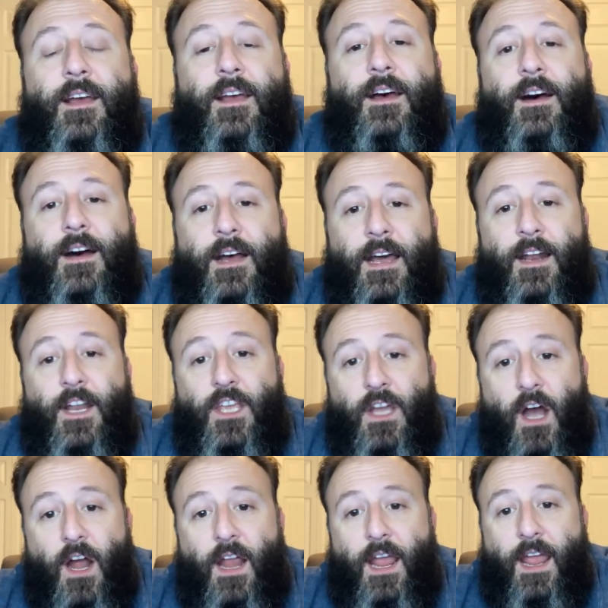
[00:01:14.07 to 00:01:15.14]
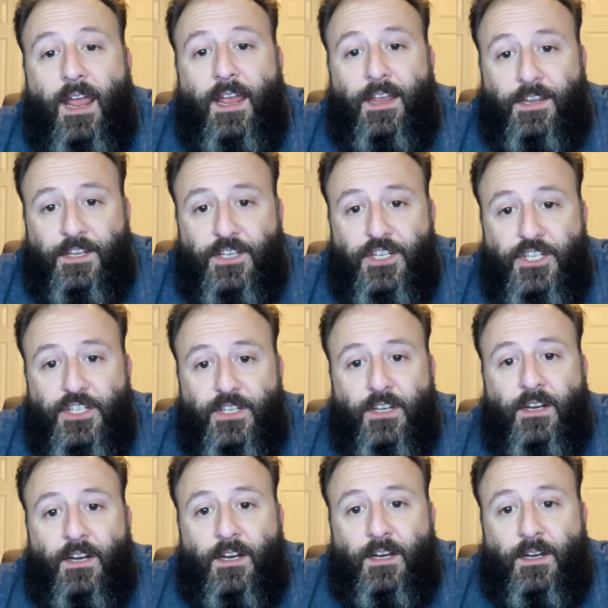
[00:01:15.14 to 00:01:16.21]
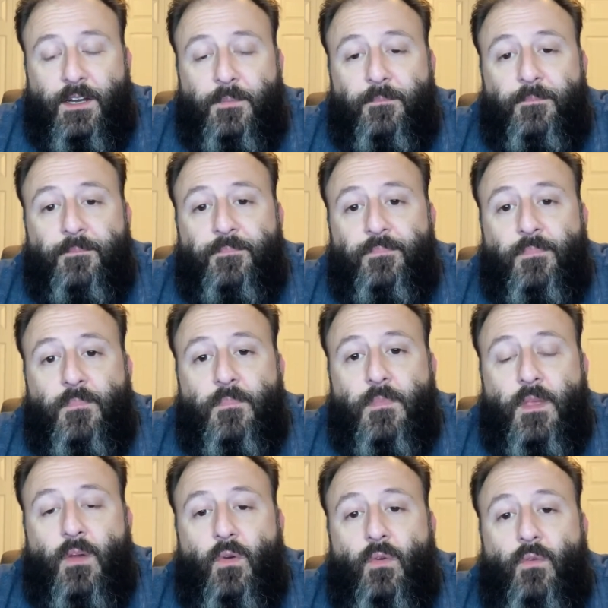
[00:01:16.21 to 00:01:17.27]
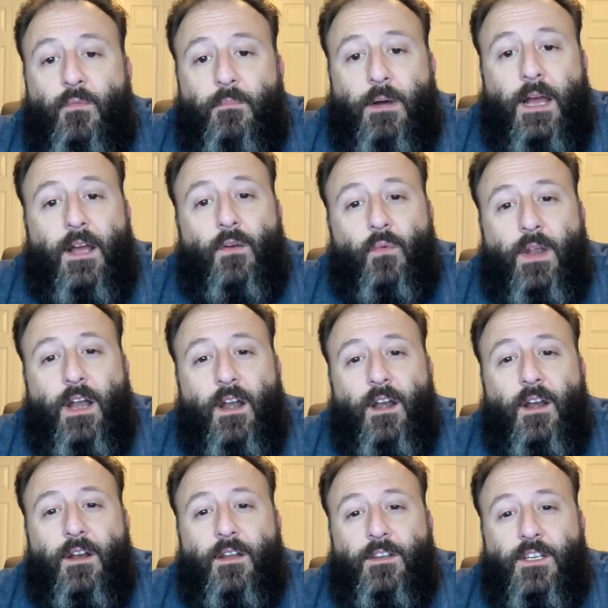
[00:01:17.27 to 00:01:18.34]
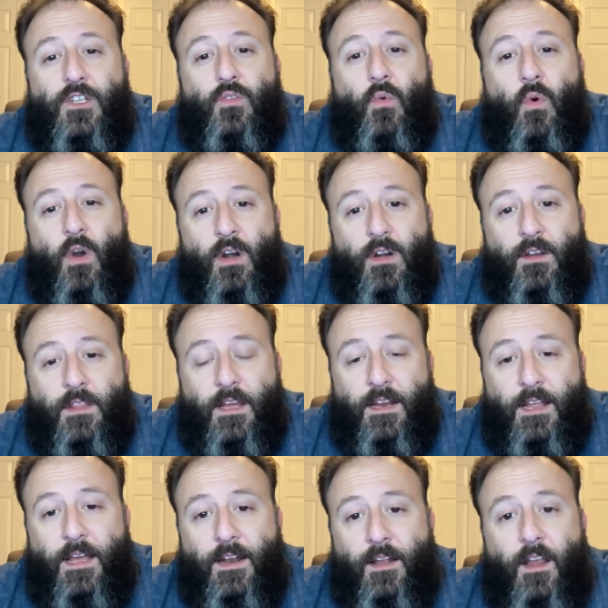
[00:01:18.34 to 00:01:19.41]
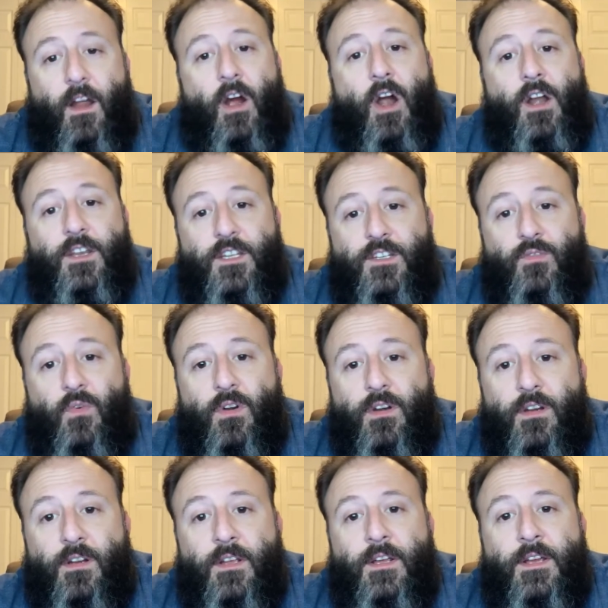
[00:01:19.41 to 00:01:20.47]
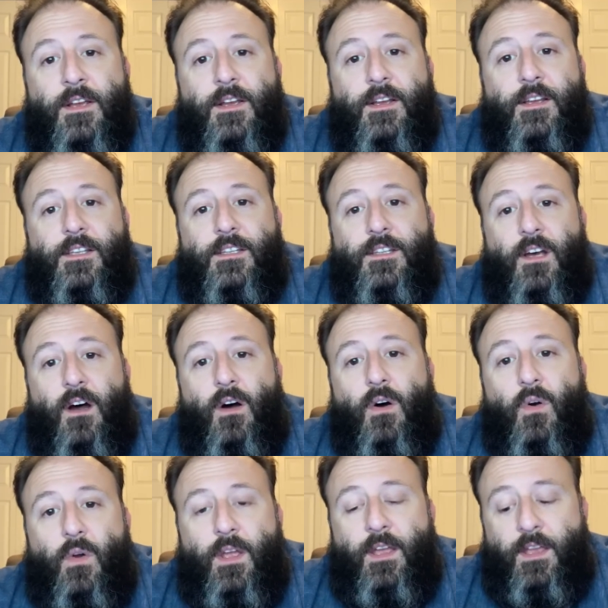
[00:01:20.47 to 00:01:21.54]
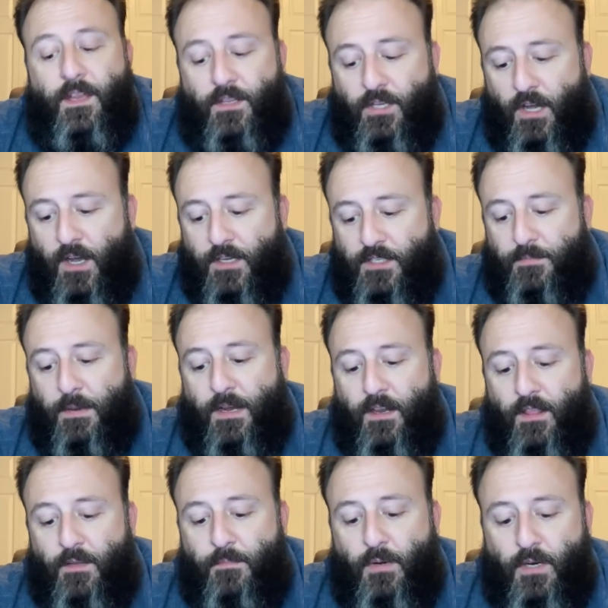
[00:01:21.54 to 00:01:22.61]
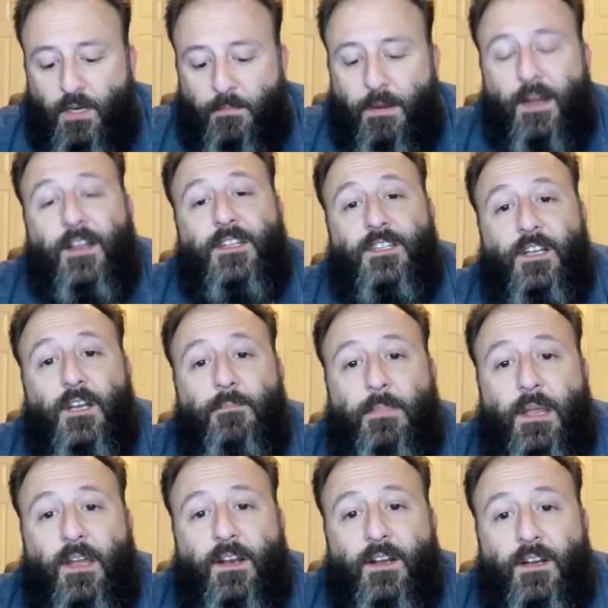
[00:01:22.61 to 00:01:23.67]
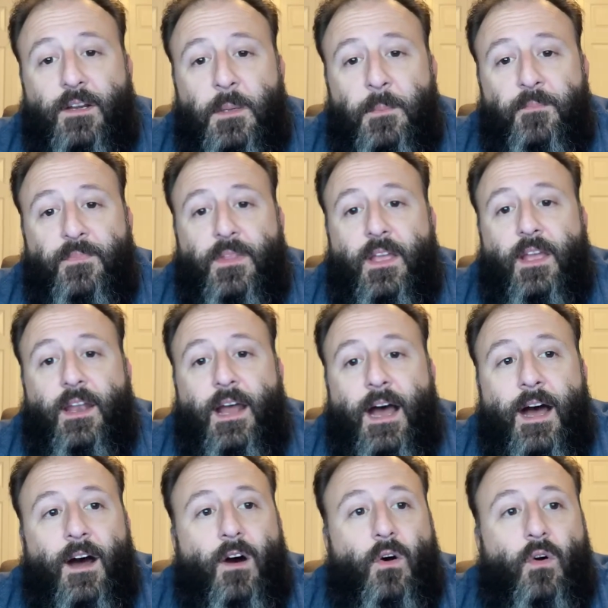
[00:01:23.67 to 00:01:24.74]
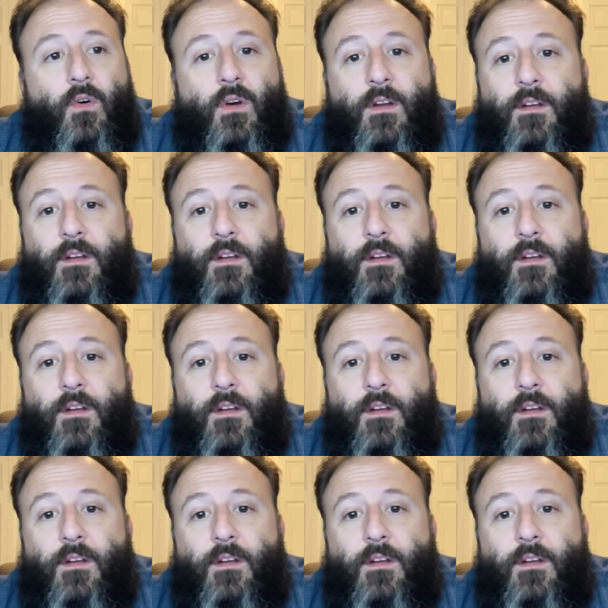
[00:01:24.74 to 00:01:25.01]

at a young age by a rare disorder that he had, like a heart disorder. So he talks about in the book about his son Peter and how